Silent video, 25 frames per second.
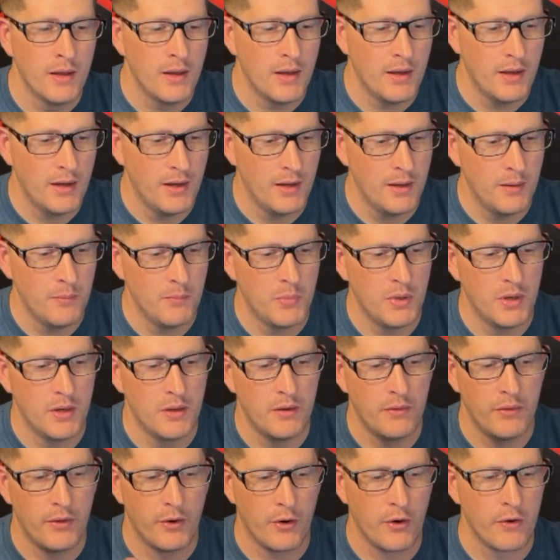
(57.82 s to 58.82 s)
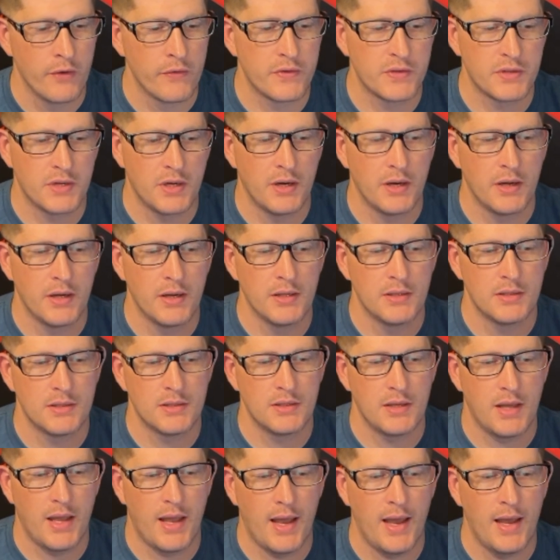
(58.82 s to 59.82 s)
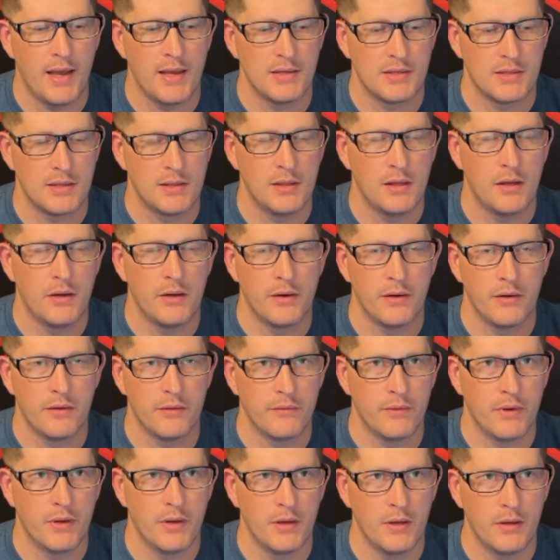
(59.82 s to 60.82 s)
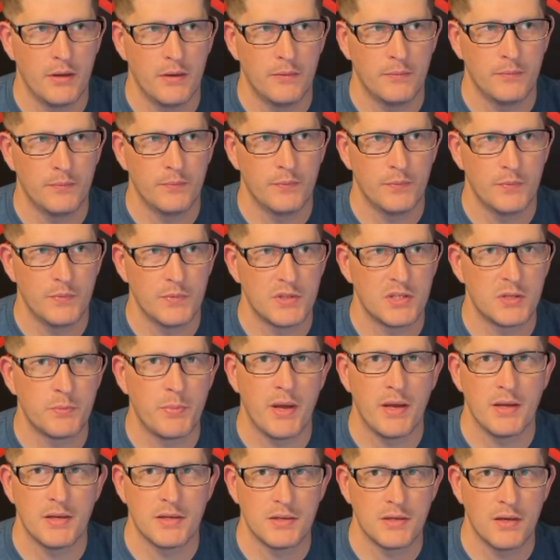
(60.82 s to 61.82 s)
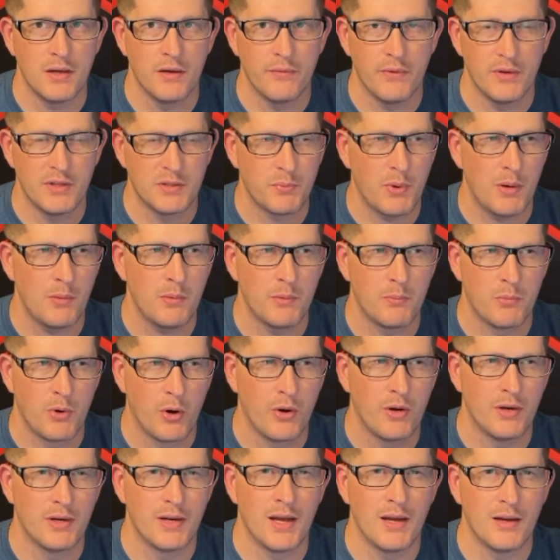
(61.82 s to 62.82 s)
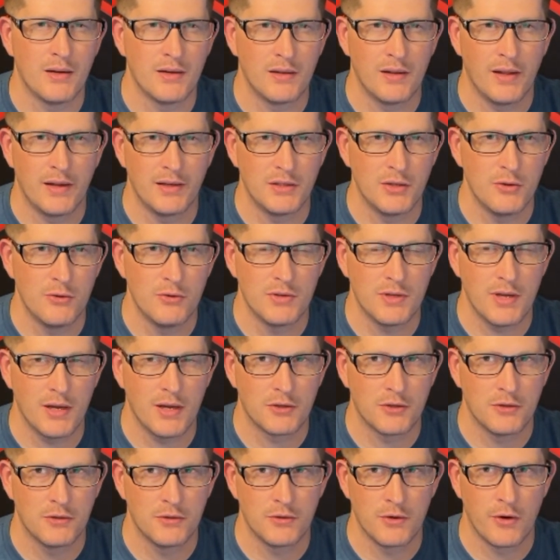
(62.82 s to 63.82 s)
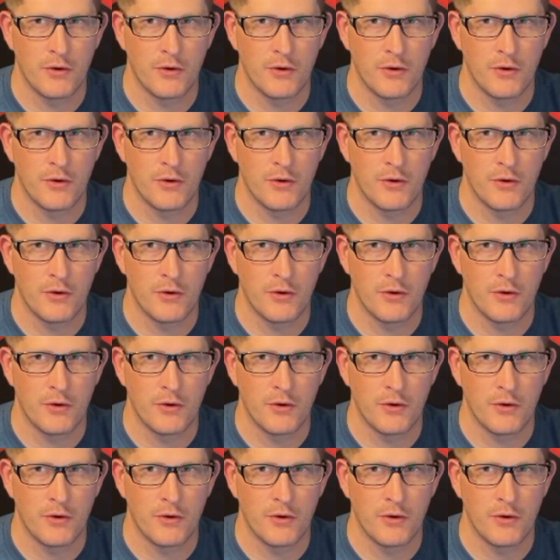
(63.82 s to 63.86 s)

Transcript: But the earth science has a lot of space stuff. It's probably broken down into like two sections.